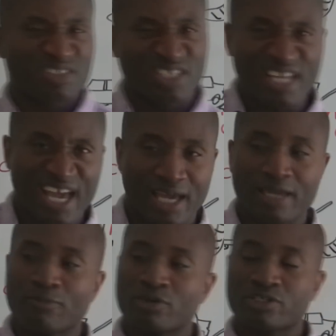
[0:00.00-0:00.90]

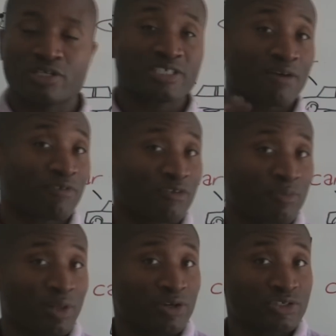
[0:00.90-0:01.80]
today, which is going to sound very
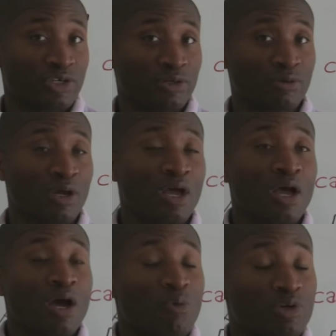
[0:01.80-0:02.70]
familiar to you,
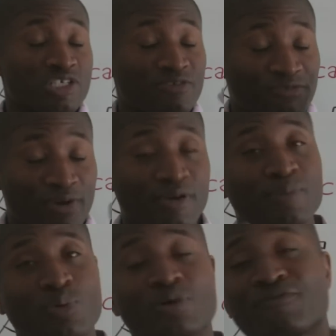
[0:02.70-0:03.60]
which is very
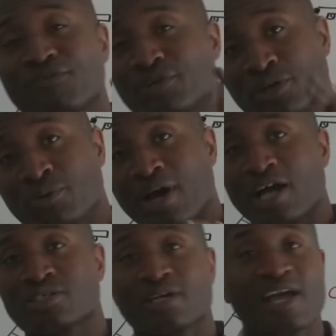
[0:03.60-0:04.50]
important for you
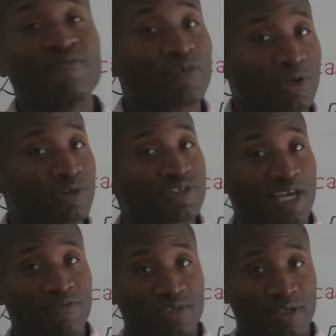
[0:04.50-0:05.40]
actually and for your
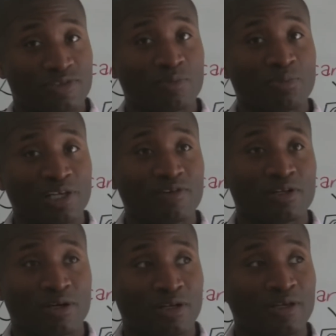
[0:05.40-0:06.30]
safety. So believe it
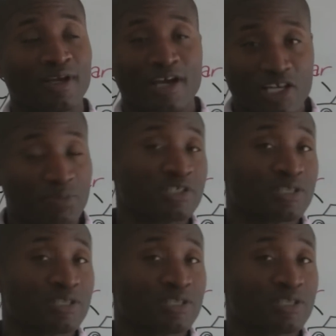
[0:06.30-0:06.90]
or not, as much